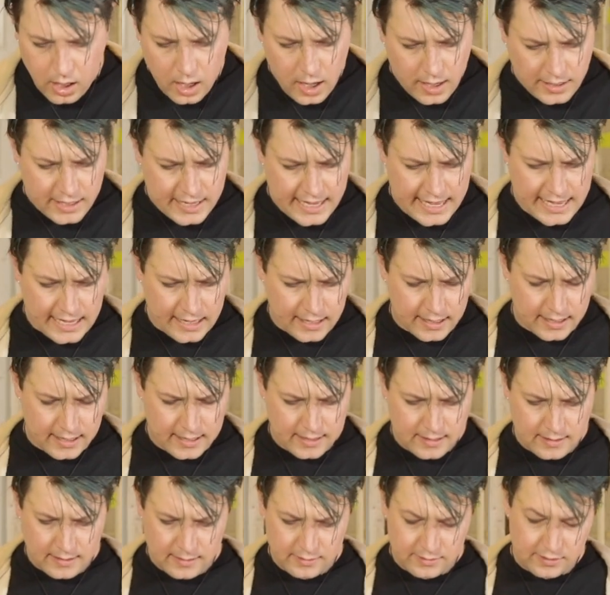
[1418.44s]
Okay,
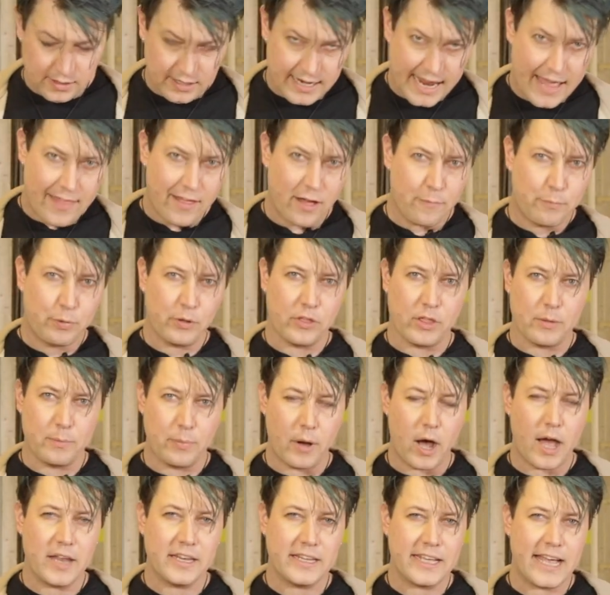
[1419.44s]
so now that I've put the
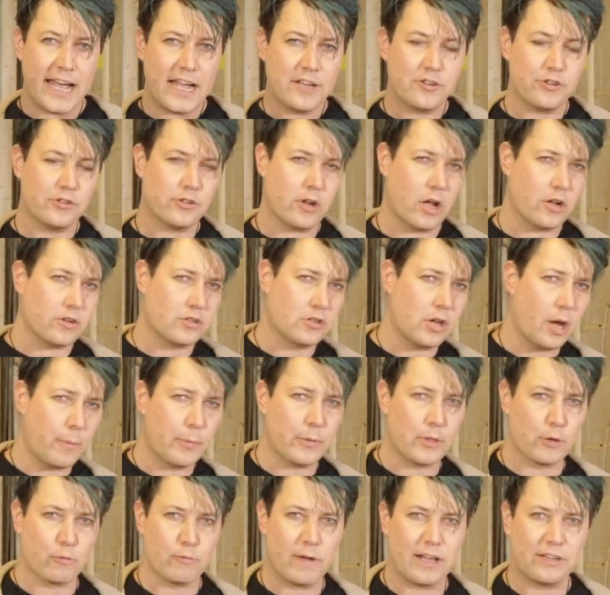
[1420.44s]
binding agent on top
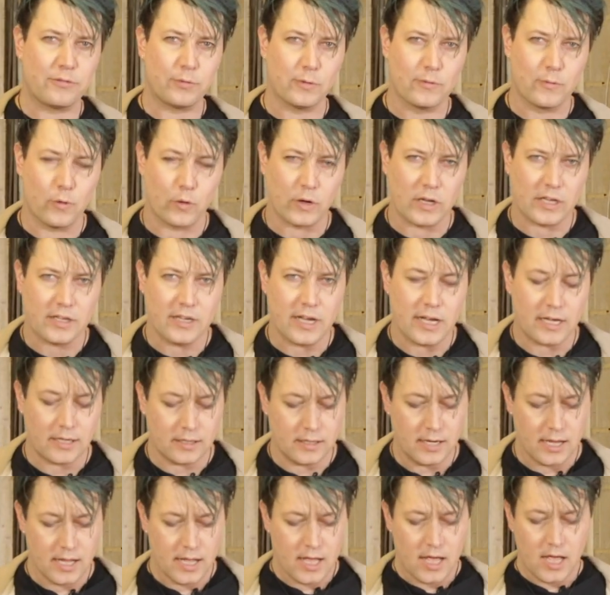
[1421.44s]
of the rust we've already
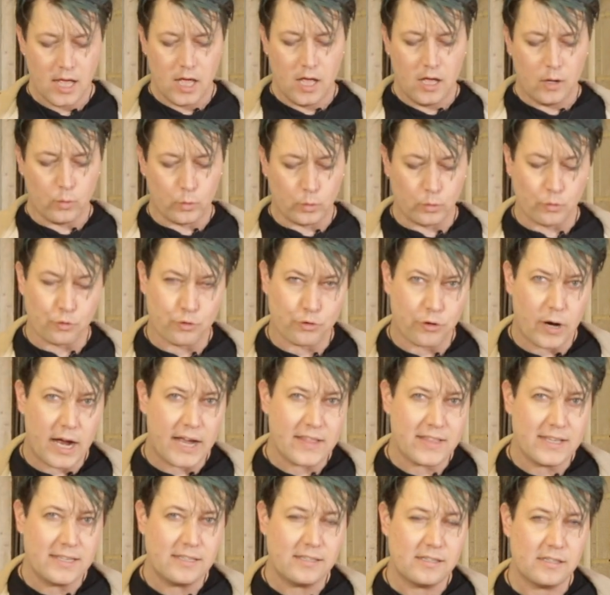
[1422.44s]
done, we'll
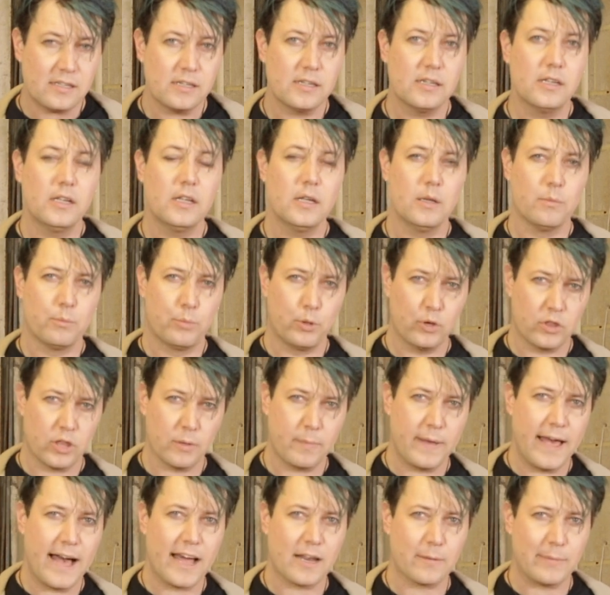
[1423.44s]
dry this, put the
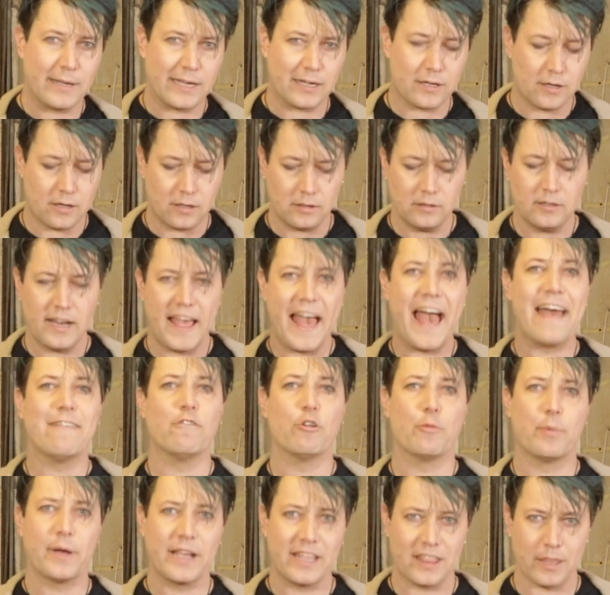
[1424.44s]
powder back on and
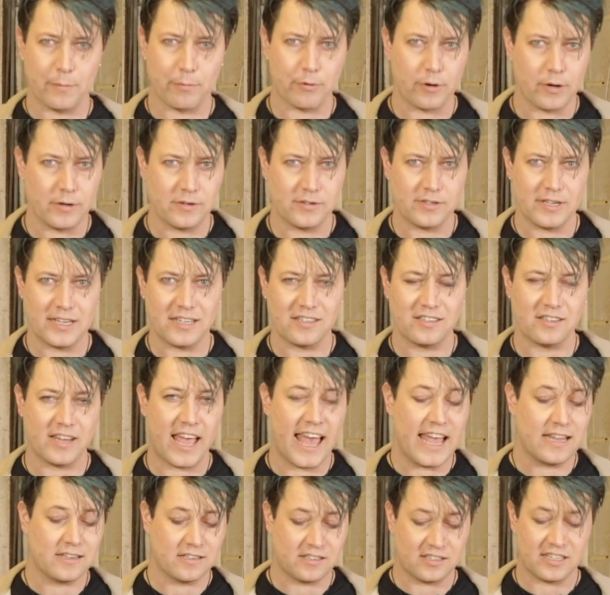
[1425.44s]
repeat the process
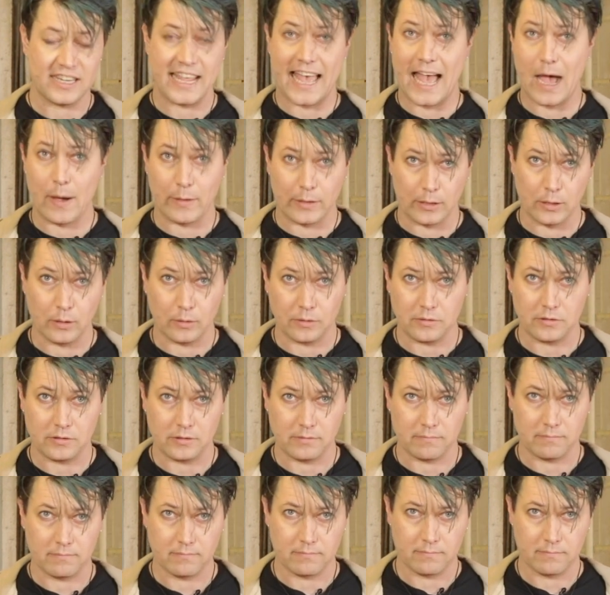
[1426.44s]
and see how it looks.